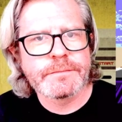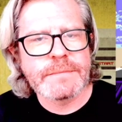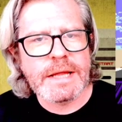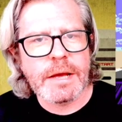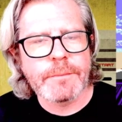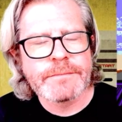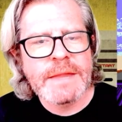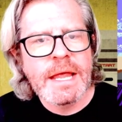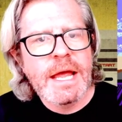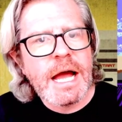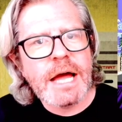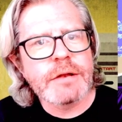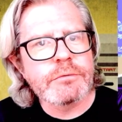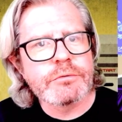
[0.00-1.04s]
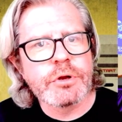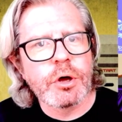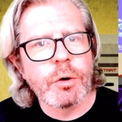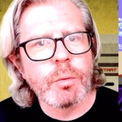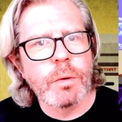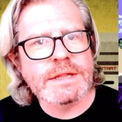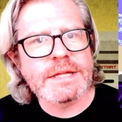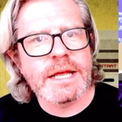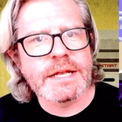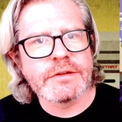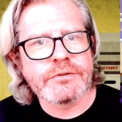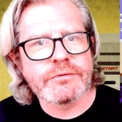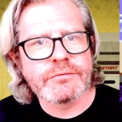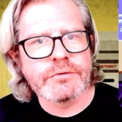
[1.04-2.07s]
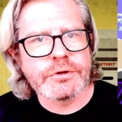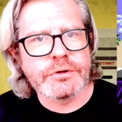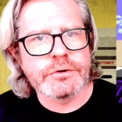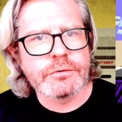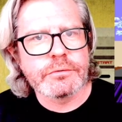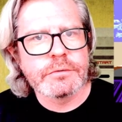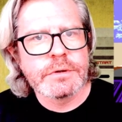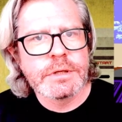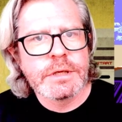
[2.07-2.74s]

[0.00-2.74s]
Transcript: Now, I don't know what that is for you,